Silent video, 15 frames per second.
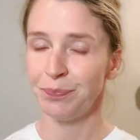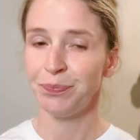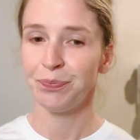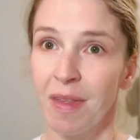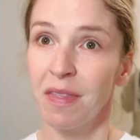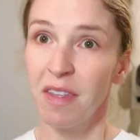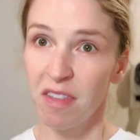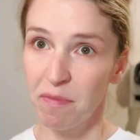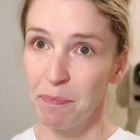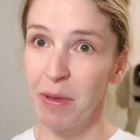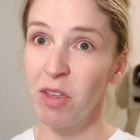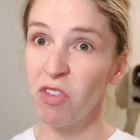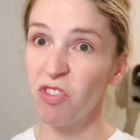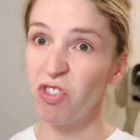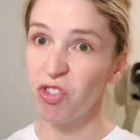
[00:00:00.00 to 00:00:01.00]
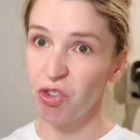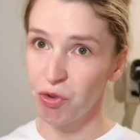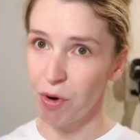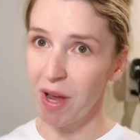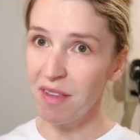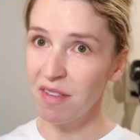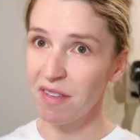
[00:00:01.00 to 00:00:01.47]
This builds
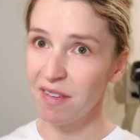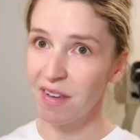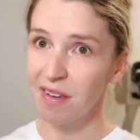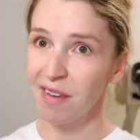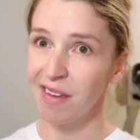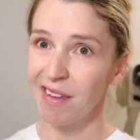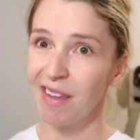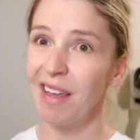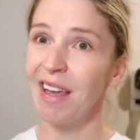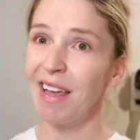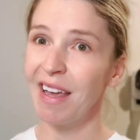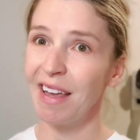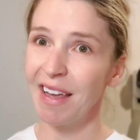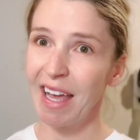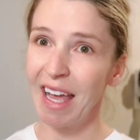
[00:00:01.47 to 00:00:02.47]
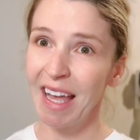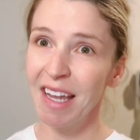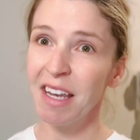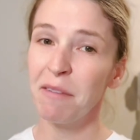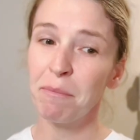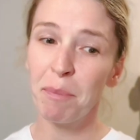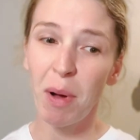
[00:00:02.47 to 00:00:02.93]
trust and
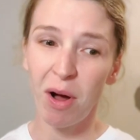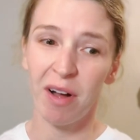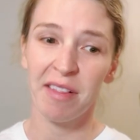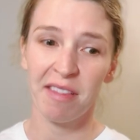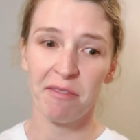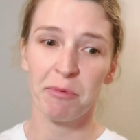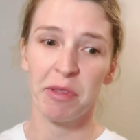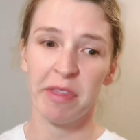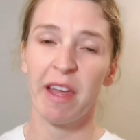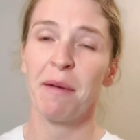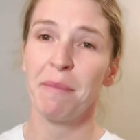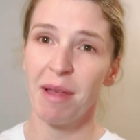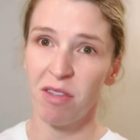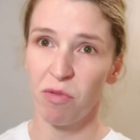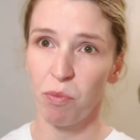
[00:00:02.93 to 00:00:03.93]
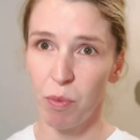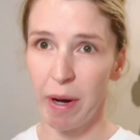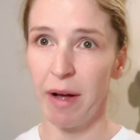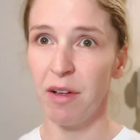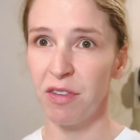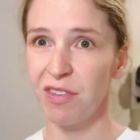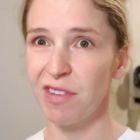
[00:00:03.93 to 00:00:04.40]
it bonds with them as
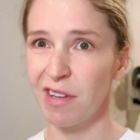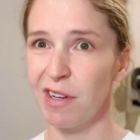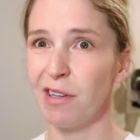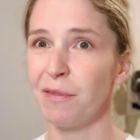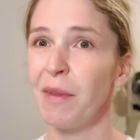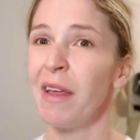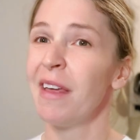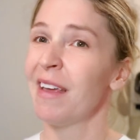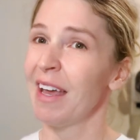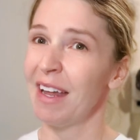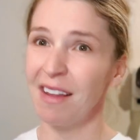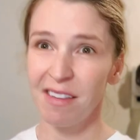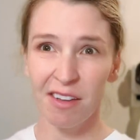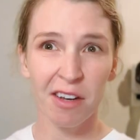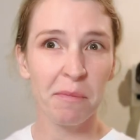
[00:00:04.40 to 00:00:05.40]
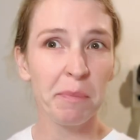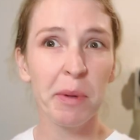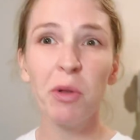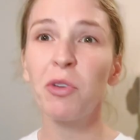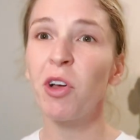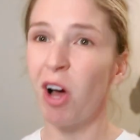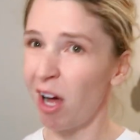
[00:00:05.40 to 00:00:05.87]
well. So, and it's going to
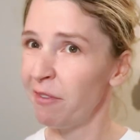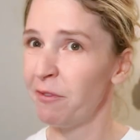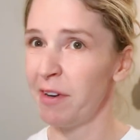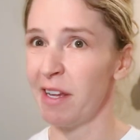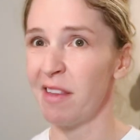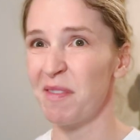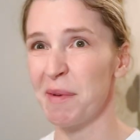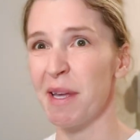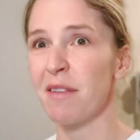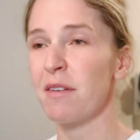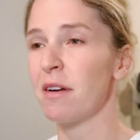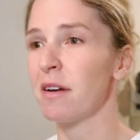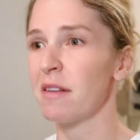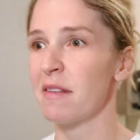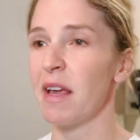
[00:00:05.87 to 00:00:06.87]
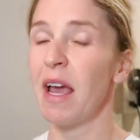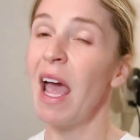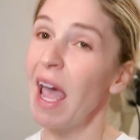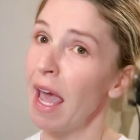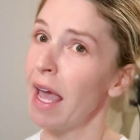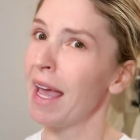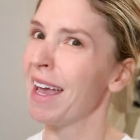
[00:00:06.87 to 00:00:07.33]
build confidence, because they're going to say,
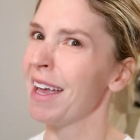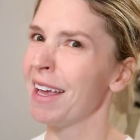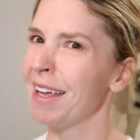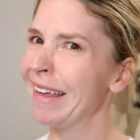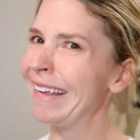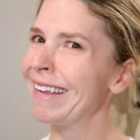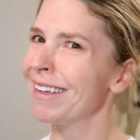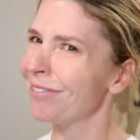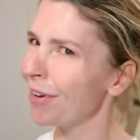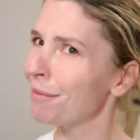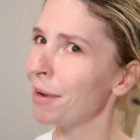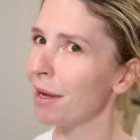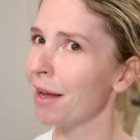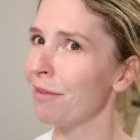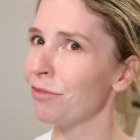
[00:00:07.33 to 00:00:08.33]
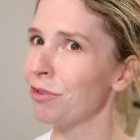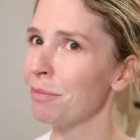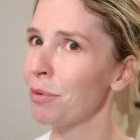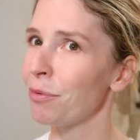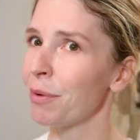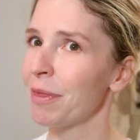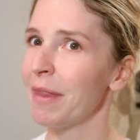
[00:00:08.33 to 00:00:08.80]
hey, if I'm not
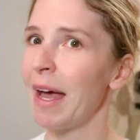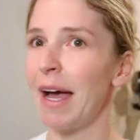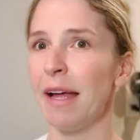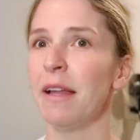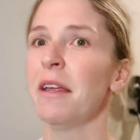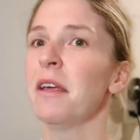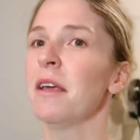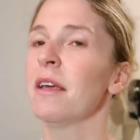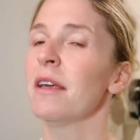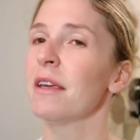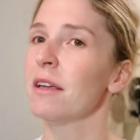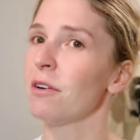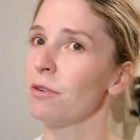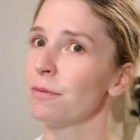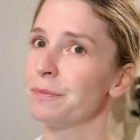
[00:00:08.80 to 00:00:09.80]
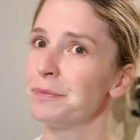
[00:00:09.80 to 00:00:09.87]
comfortable with that, you know,